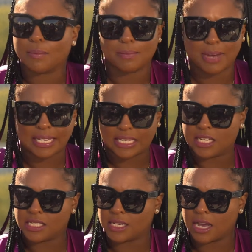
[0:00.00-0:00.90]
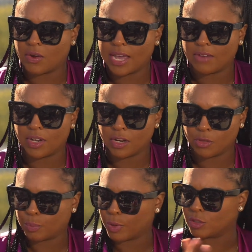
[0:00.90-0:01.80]
My kids now have
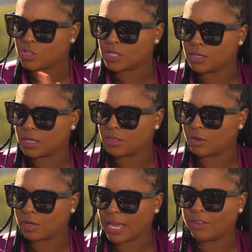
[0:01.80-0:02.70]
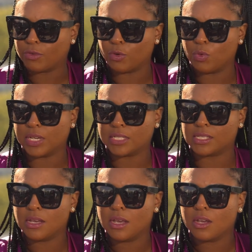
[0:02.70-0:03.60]
another person in their life who
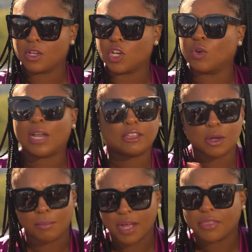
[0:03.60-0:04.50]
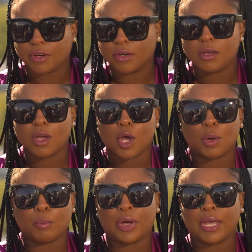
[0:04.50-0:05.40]
is, not their mother,
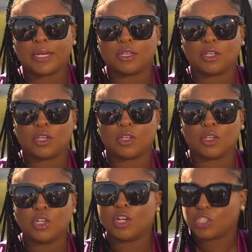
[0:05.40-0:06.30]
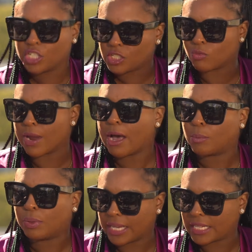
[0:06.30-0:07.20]
but she's
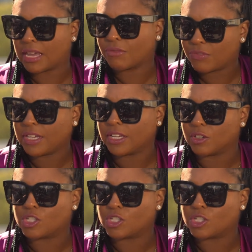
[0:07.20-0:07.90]
around playing that figure.